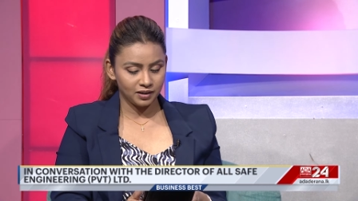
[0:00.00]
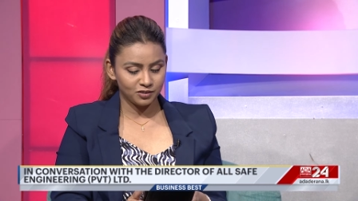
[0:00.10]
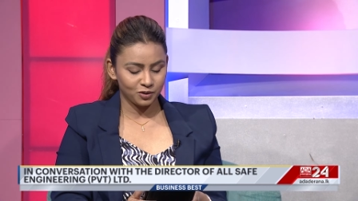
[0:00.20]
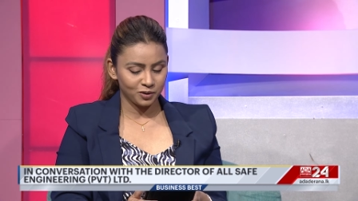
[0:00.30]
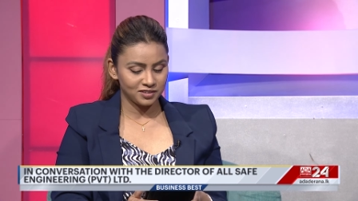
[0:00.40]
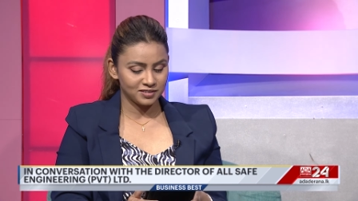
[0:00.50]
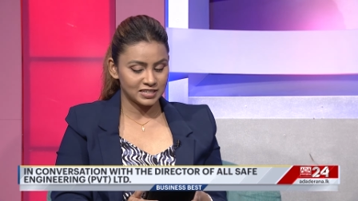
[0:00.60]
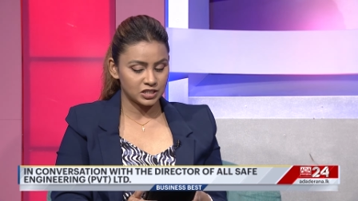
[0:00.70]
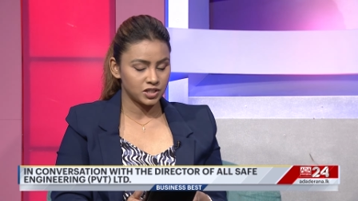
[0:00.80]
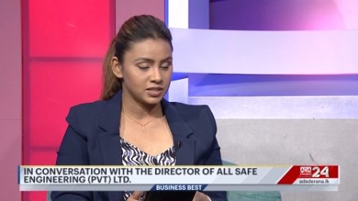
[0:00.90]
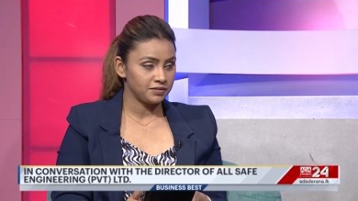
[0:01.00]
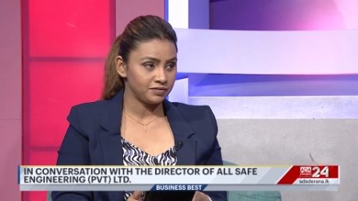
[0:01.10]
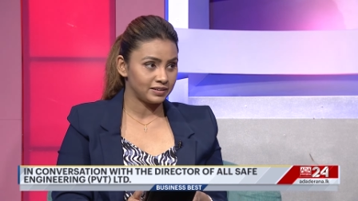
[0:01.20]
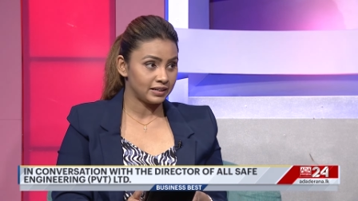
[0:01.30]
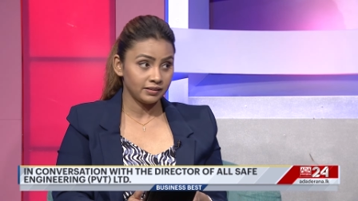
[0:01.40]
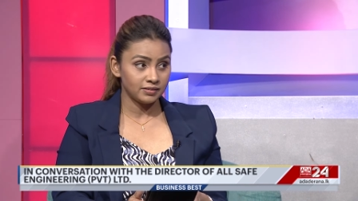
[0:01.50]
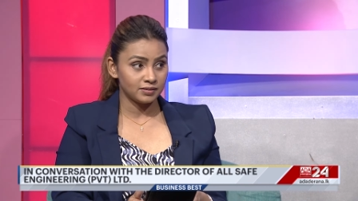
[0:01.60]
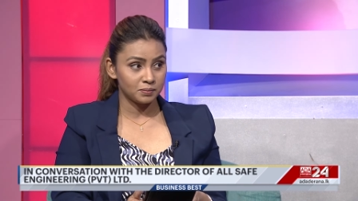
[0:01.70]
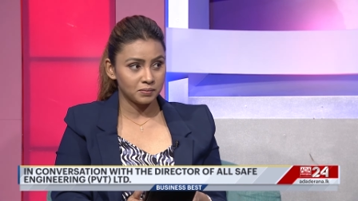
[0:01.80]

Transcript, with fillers: i saw this initiative let's